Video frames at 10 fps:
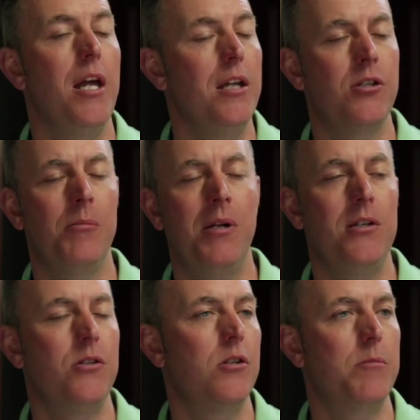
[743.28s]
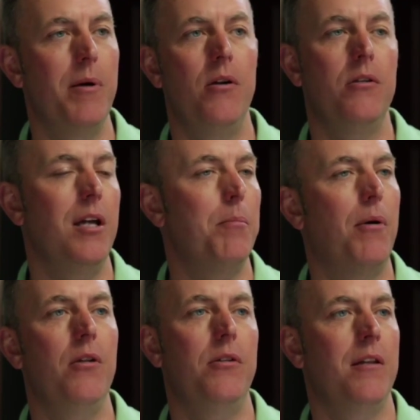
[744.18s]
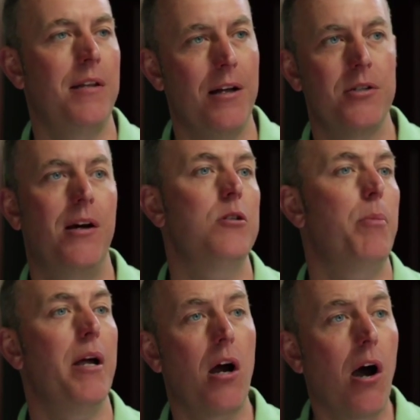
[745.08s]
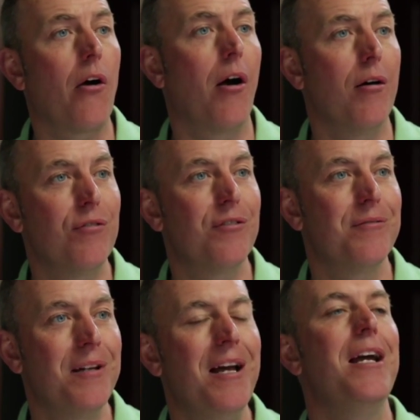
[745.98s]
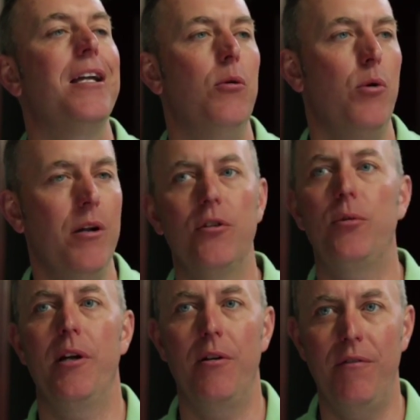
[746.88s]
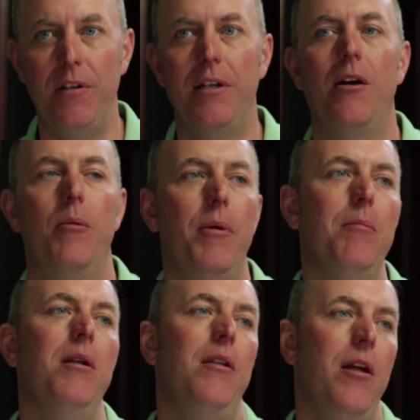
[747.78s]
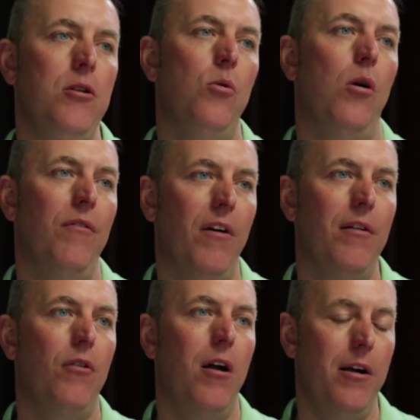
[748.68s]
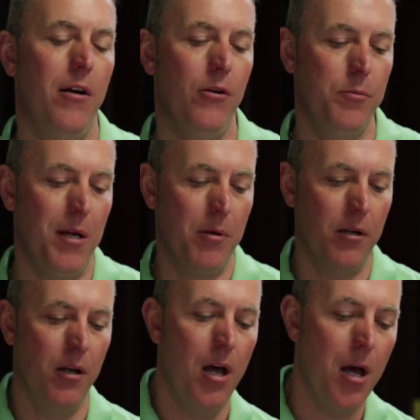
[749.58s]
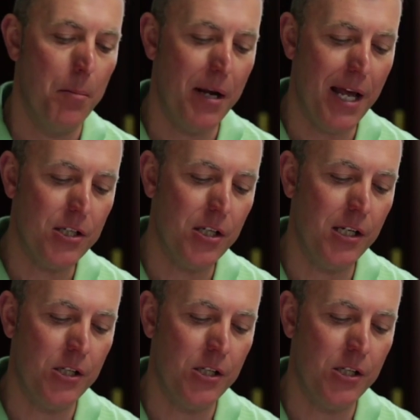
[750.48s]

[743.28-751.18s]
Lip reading: In some cases, it's better to take part of the $10,000, pay a car off, get rid of a $350 payment, and then you qualify for a higher house payment. But as things